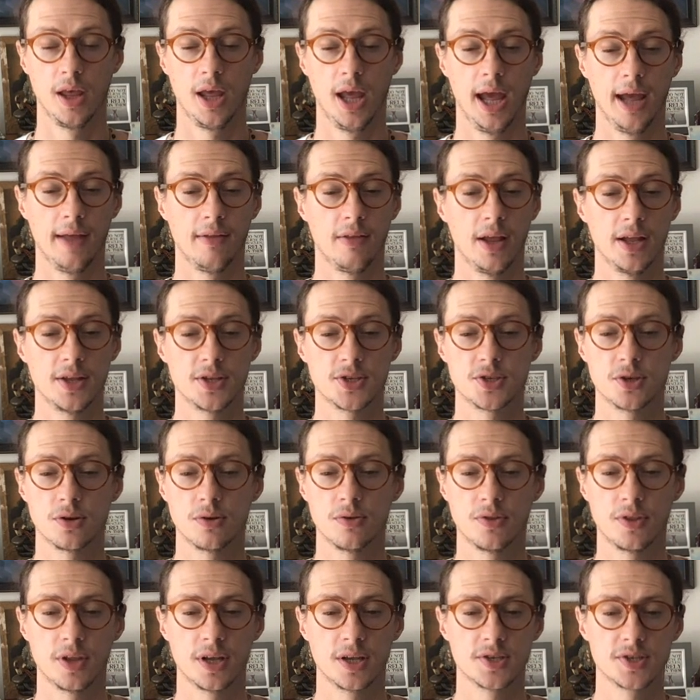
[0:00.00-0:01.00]
And let
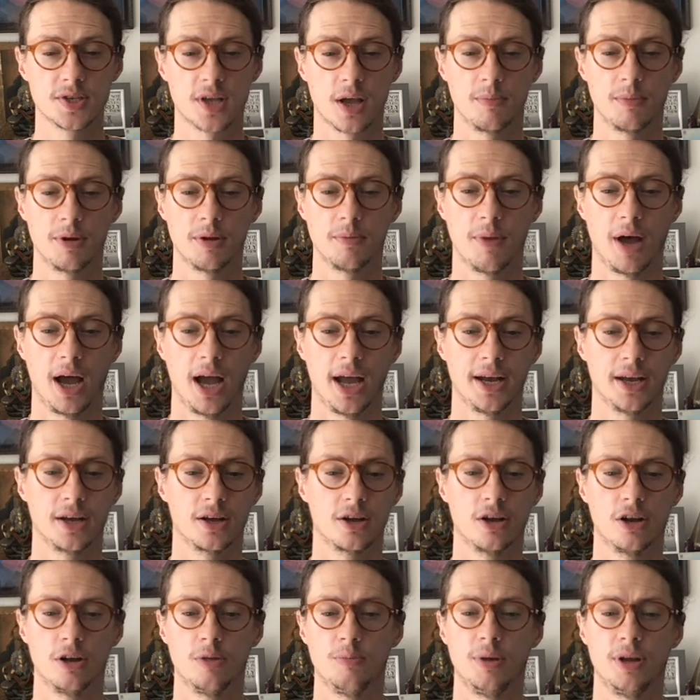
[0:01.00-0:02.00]
certain things come to mind. It
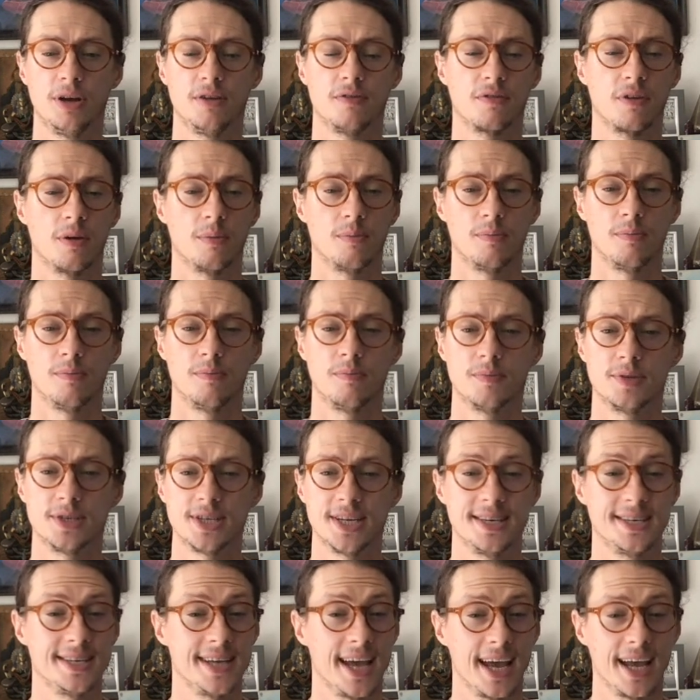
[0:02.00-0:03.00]
could have been from
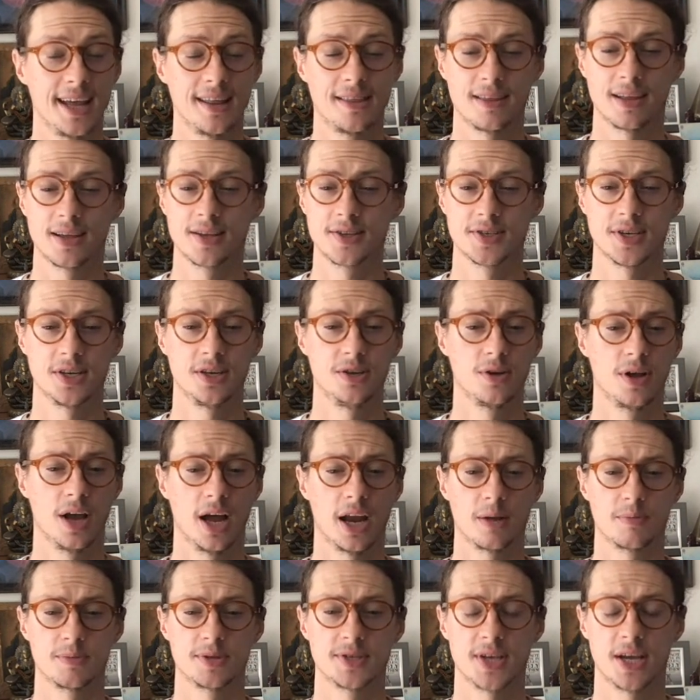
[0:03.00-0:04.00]
today, things that you got
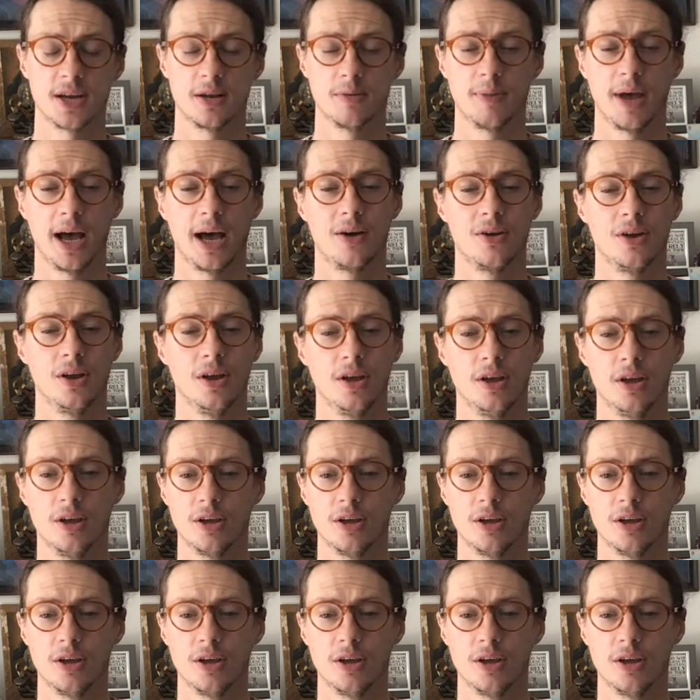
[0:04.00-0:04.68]
upset about,